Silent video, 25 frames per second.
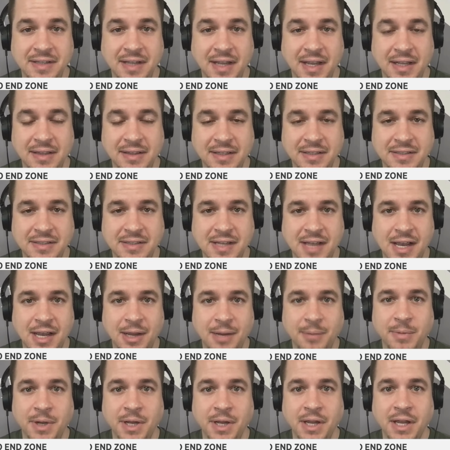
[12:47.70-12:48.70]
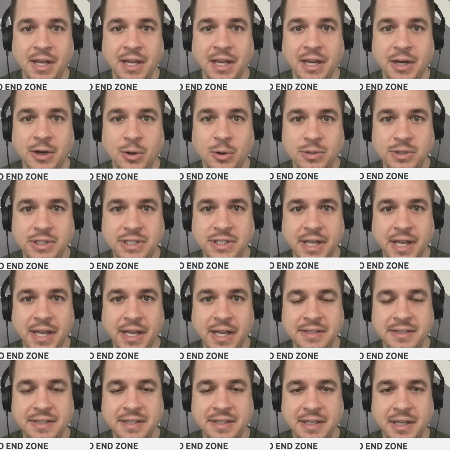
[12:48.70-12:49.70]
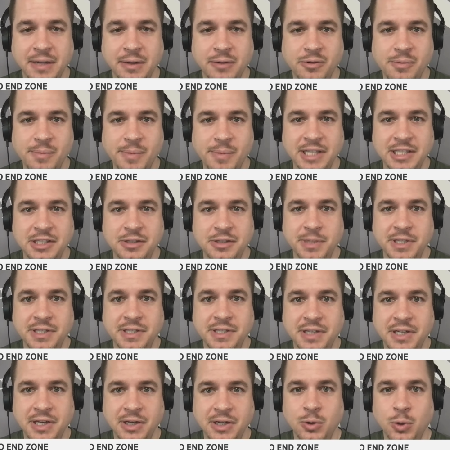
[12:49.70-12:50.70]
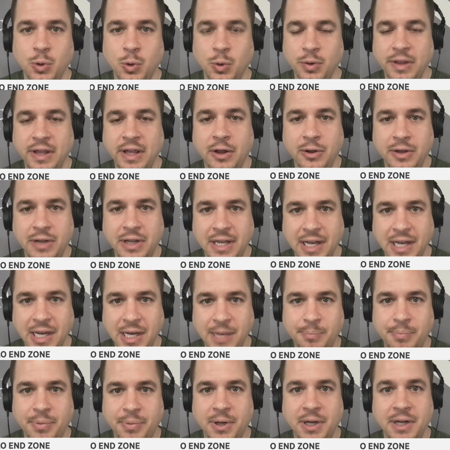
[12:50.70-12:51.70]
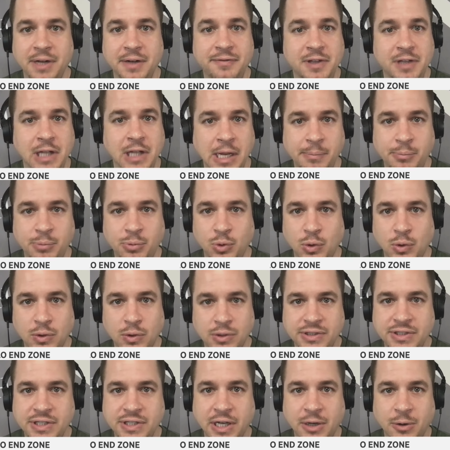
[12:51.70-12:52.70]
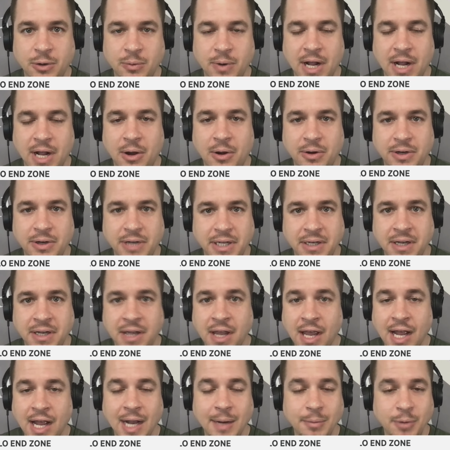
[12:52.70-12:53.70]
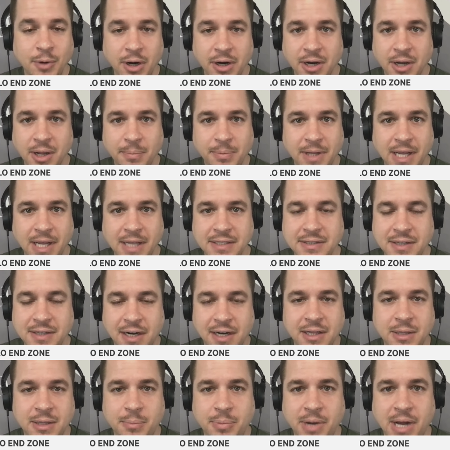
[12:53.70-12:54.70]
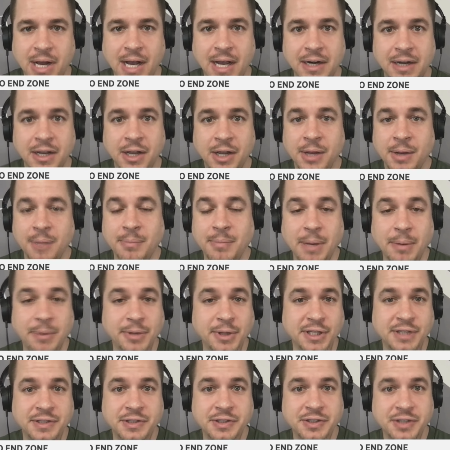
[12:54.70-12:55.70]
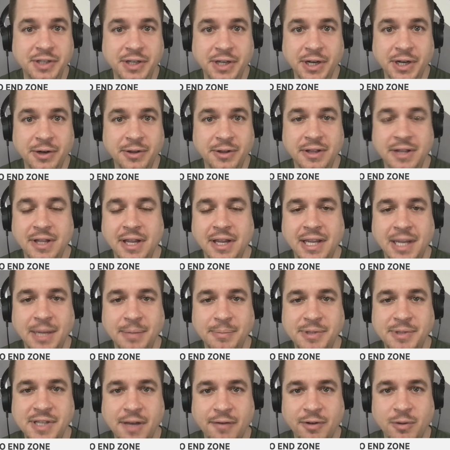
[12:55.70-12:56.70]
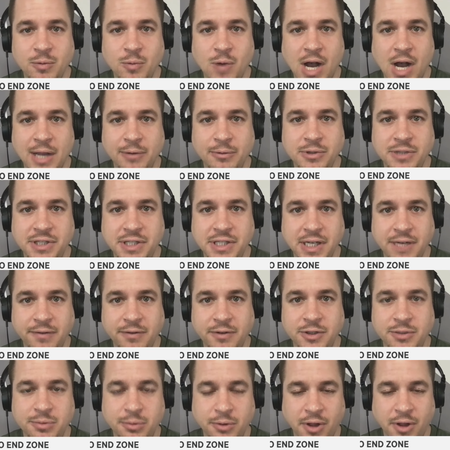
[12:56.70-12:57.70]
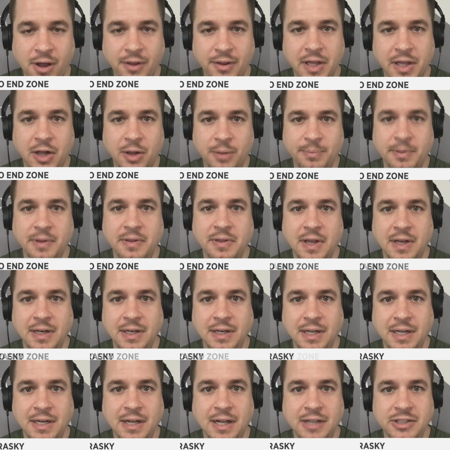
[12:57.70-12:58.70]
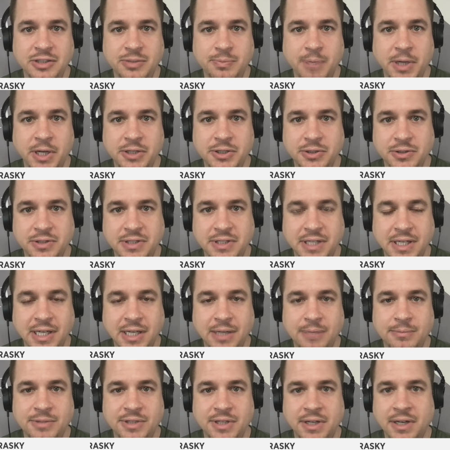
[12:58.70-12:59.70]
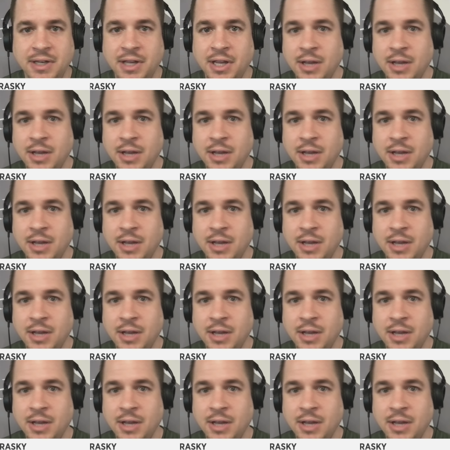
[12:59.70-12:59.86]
at this time in OTAs. It remains to be seen who they'll keep, if Claypool will stick around. And I brought it up last night in the pod. Maybe this is the year that they keep 7 wide receivers with all the help that they need on special teams and